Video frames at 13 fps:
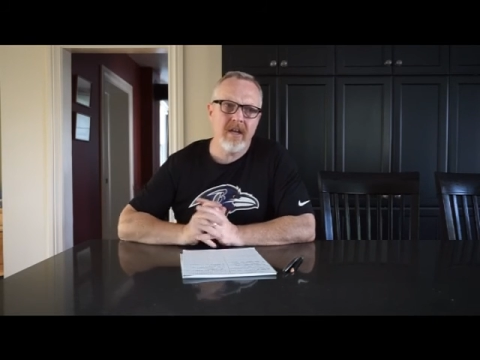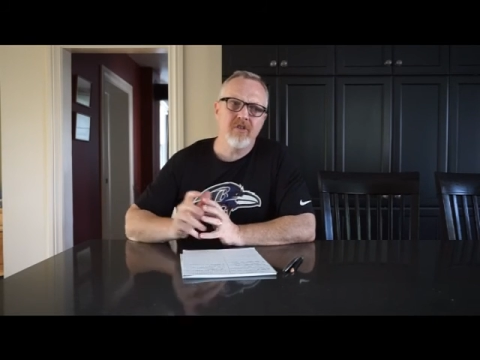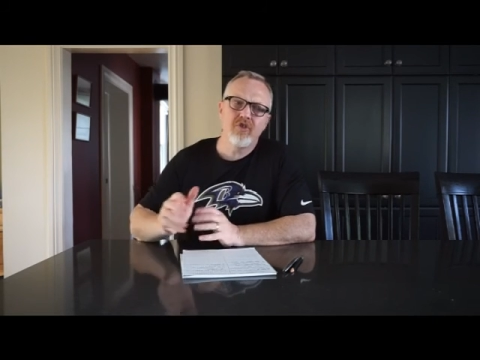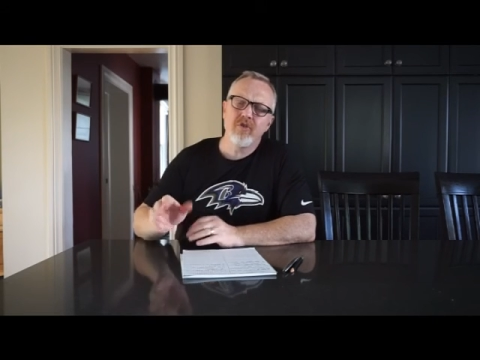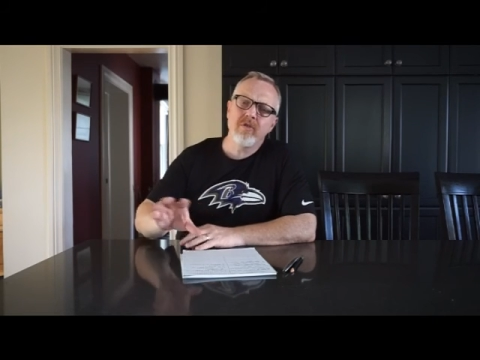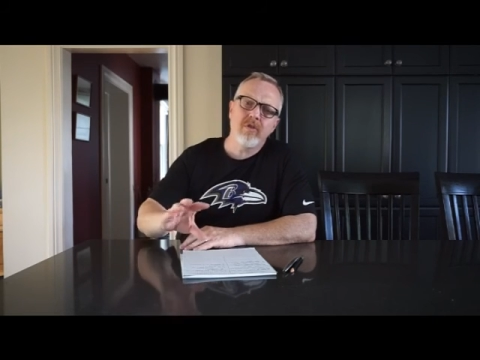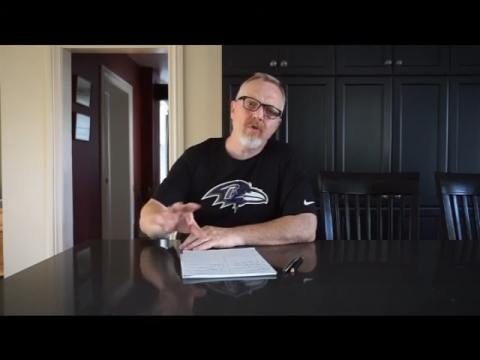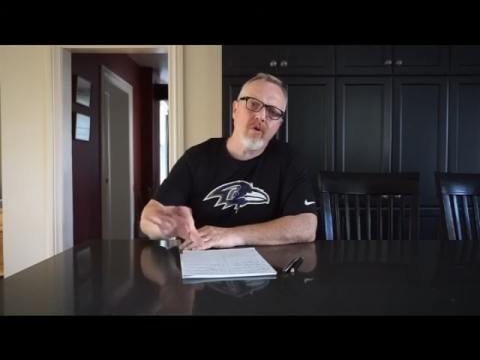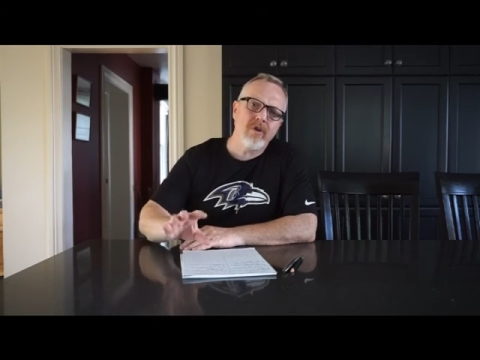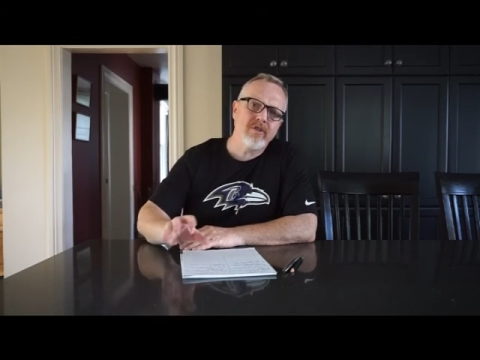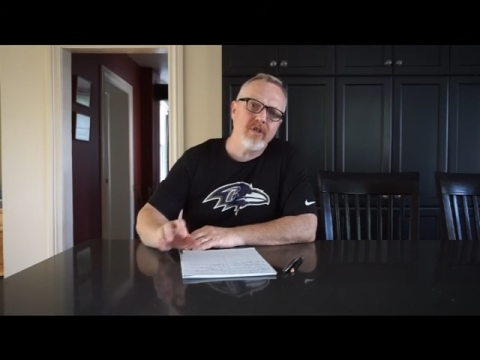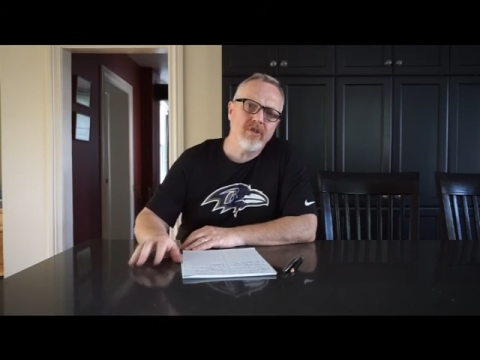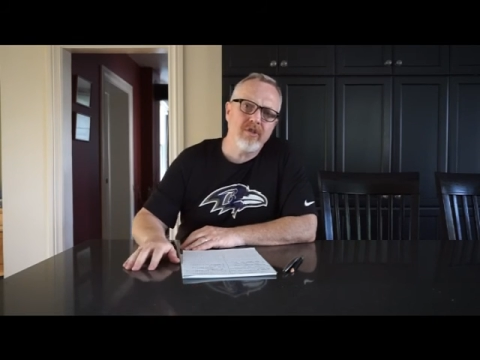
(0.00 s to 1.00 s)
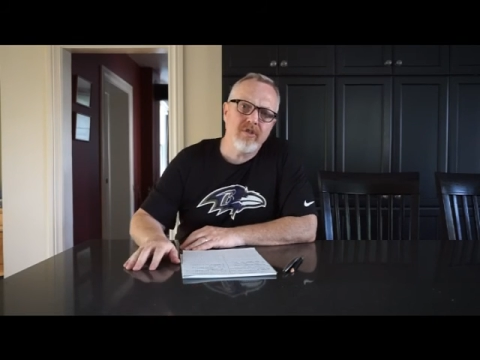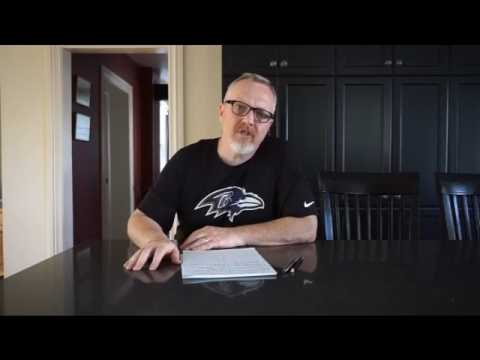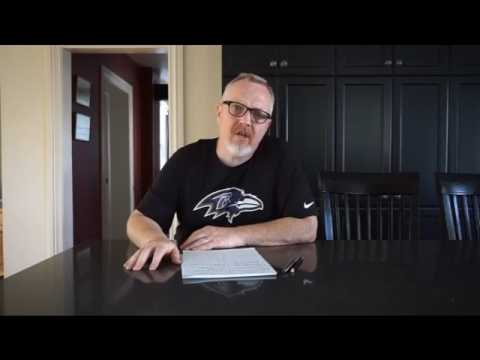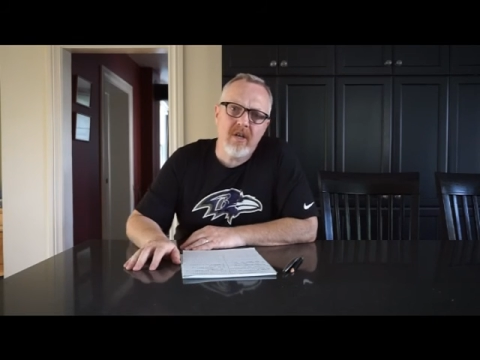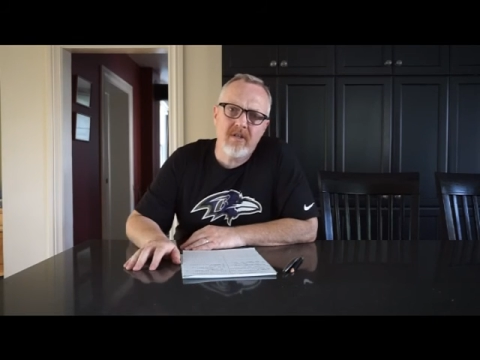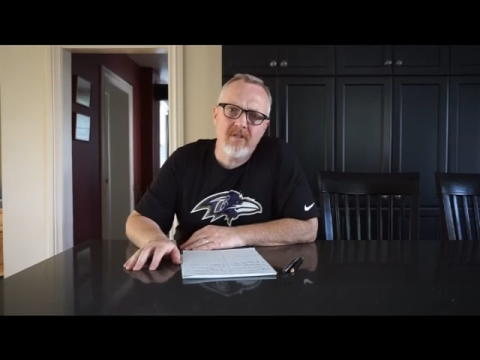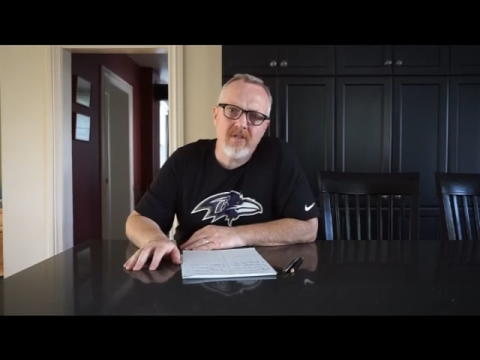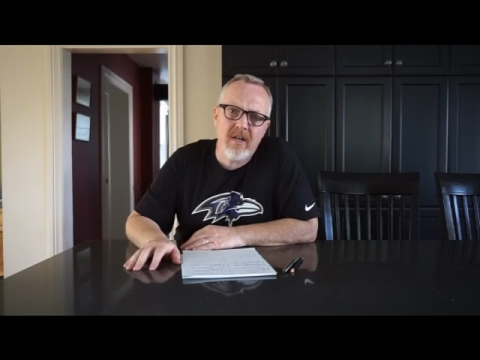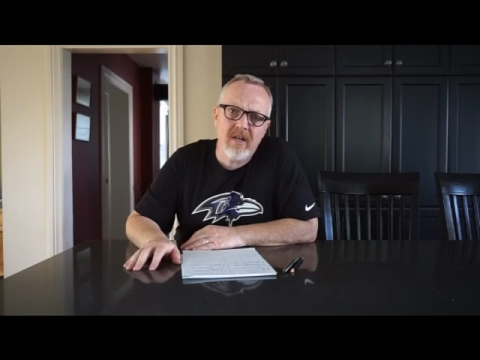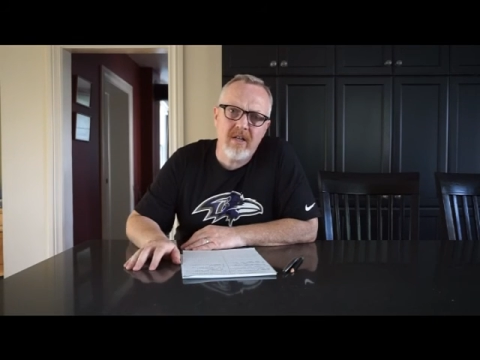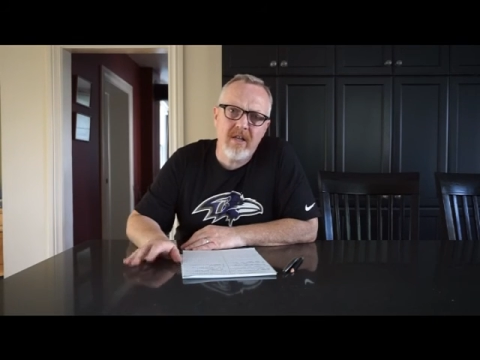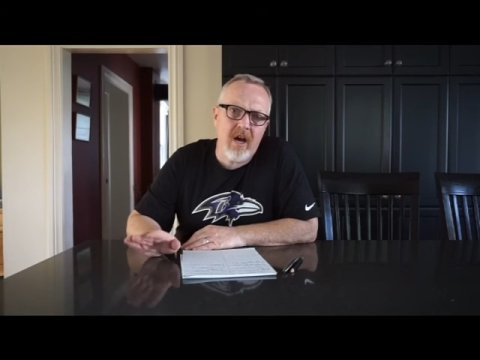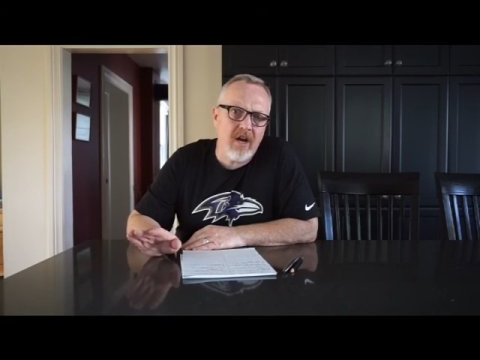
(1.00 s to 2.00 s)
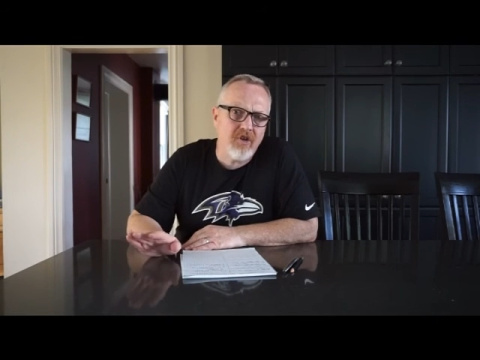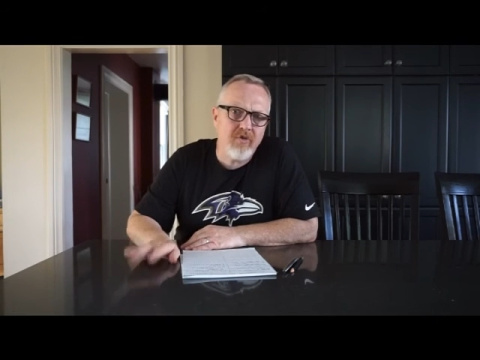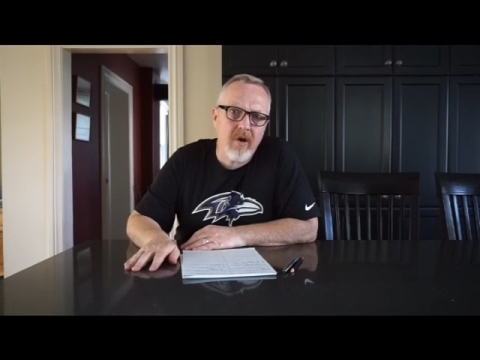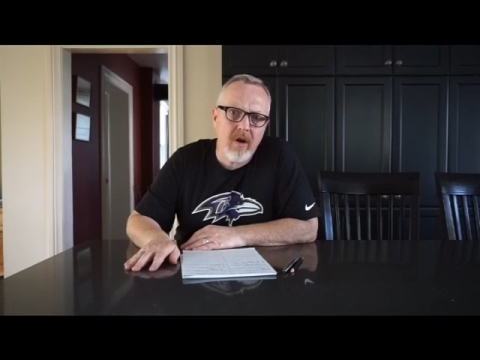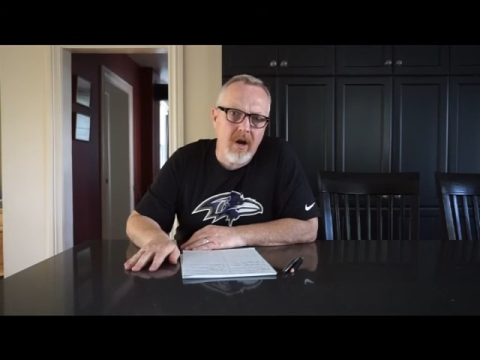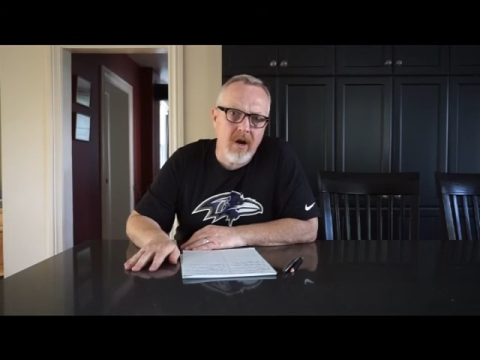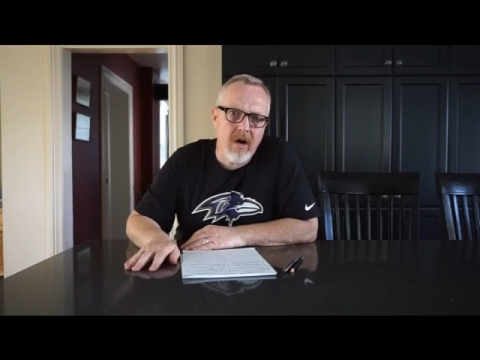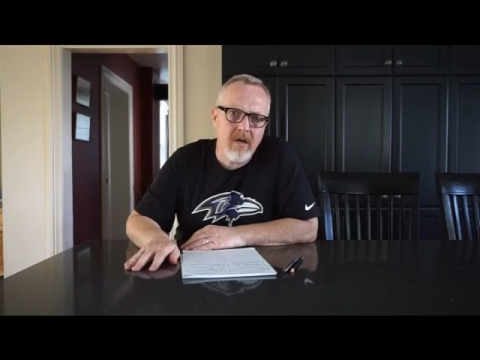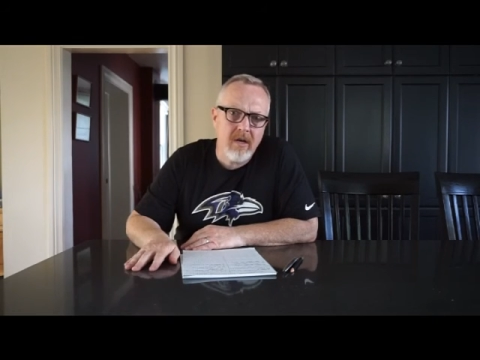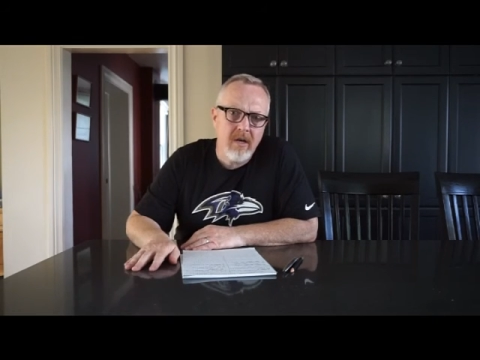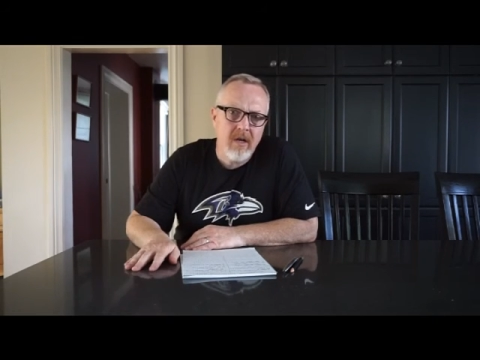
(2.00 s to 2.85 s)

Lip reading: During the course, I should say, incidentally, I try hard